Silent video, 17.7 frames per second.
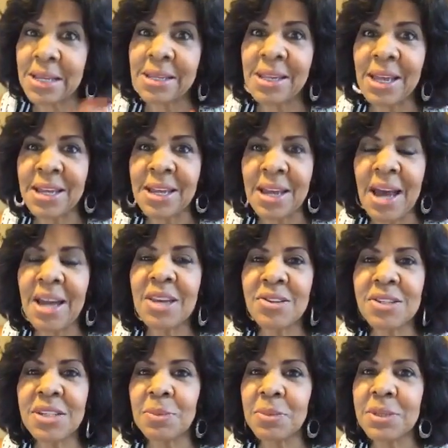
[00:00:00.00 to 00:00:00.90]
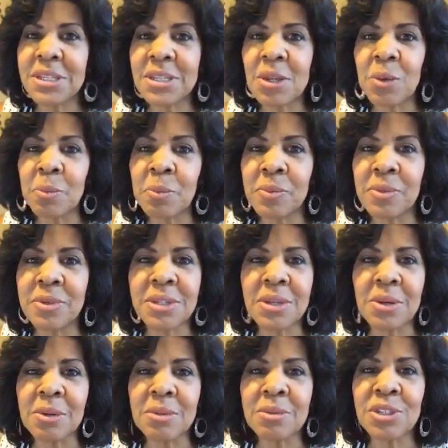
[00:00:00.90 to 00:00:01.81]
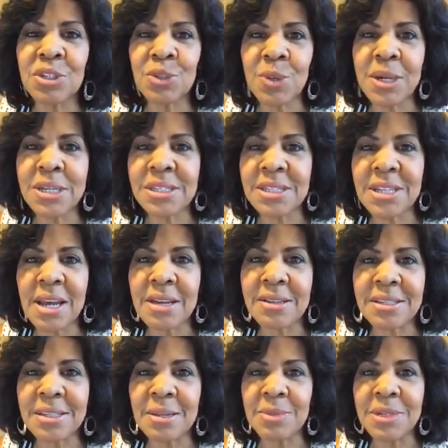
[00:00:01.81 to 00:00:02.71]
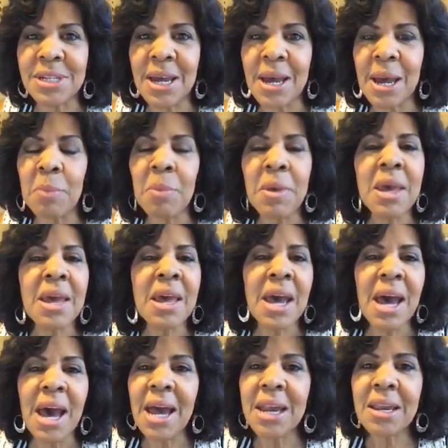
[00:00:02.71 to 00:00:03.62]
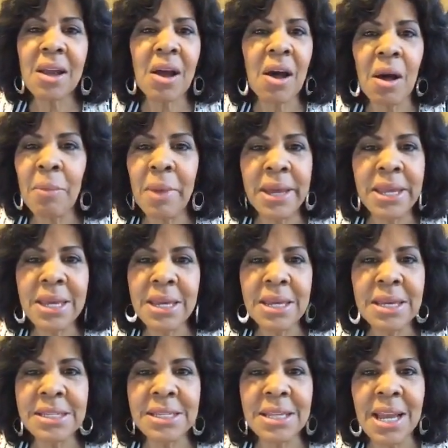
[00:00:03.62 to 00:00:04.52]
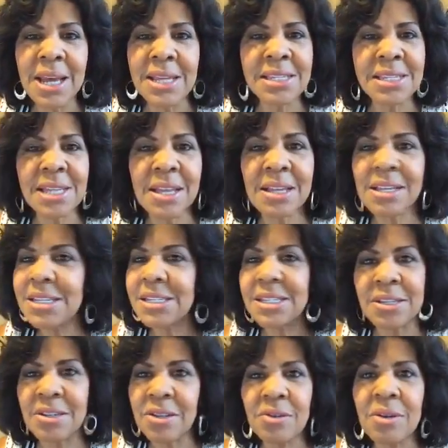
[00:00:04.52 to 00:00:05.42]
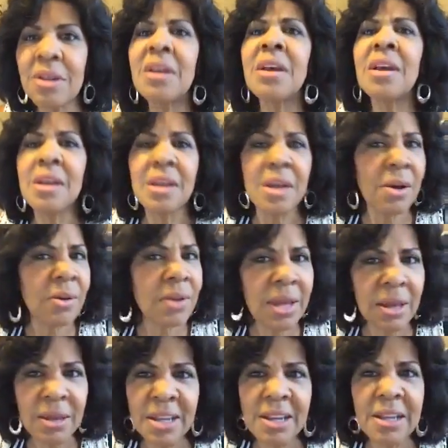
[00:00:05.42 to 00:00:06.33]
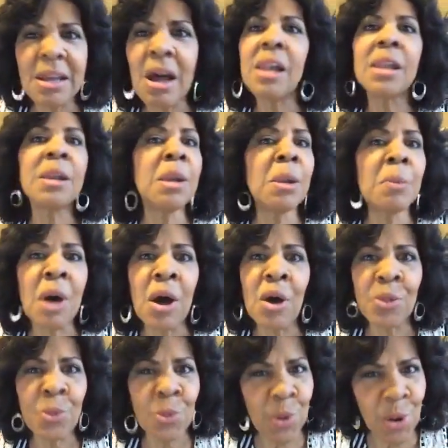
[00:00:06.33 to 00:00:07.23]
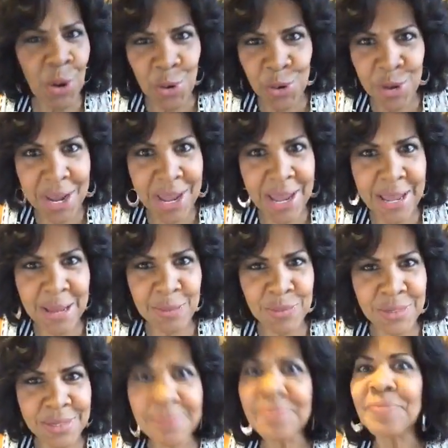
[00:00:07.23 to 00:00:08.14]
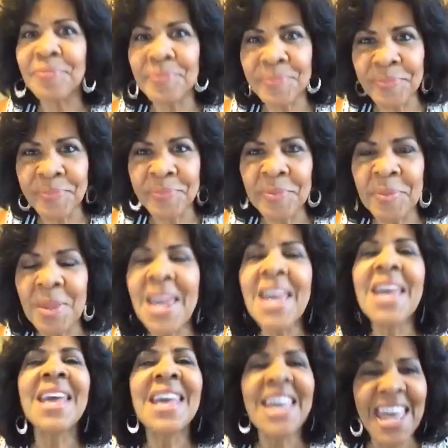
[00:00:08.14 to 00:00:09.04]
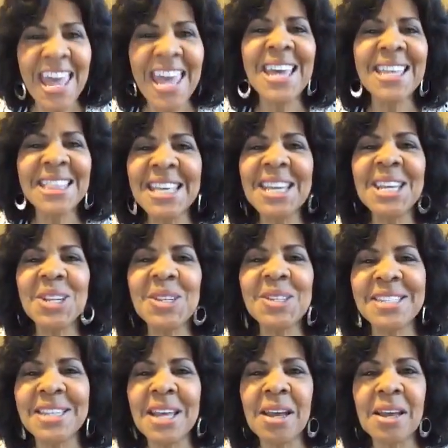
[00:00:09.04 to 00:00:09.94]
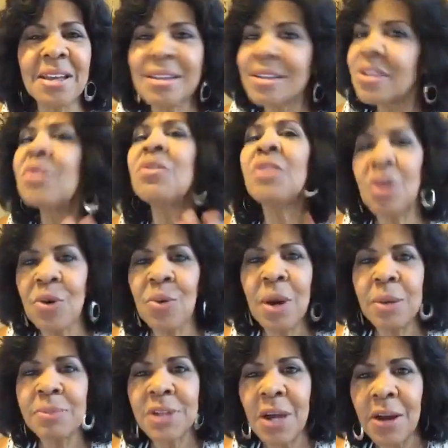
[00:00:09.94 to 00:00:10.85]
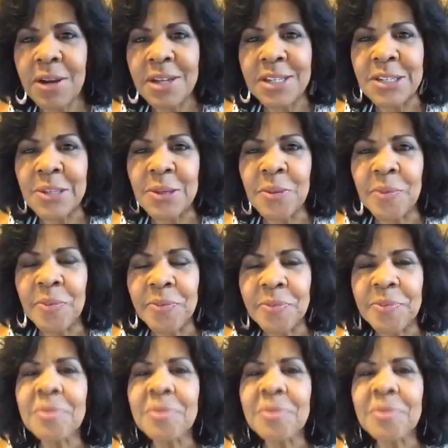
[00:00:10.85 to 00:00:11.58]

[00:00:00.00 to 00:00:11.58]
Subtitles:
like I used to be so stressed out sometime, I'd call my kids and I'd say, listen, calling them all the wrong names. And then you say, you know who I'm talking to.